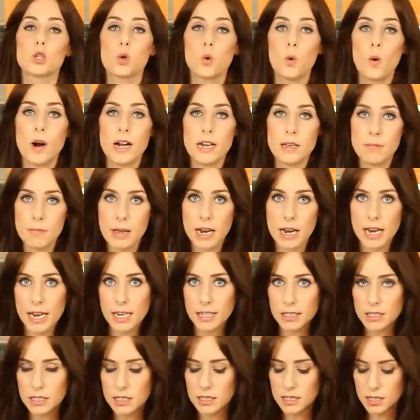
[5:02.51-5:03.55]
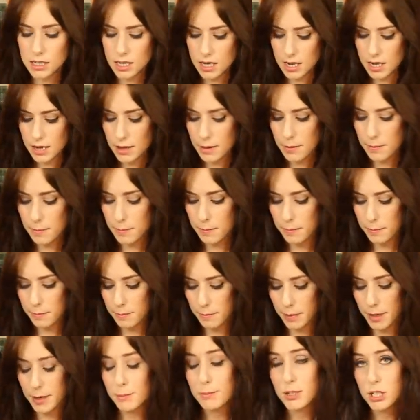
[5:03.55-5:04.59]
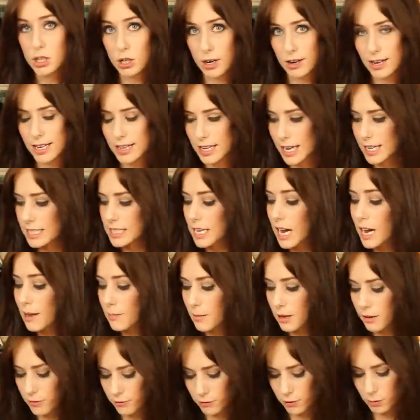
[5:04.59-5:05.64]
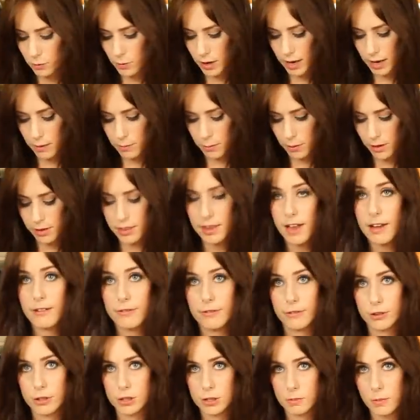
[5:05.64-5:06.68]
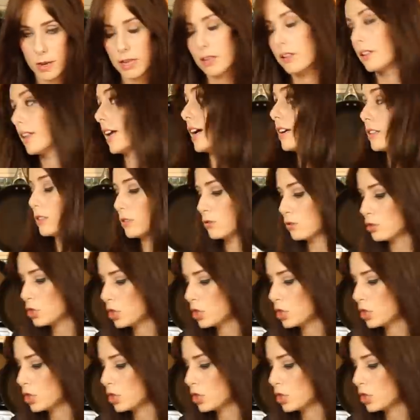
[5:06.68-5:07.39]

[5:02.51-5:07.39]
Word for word: twenty minutes But I'm starting that timing for when I put that first bagel down. So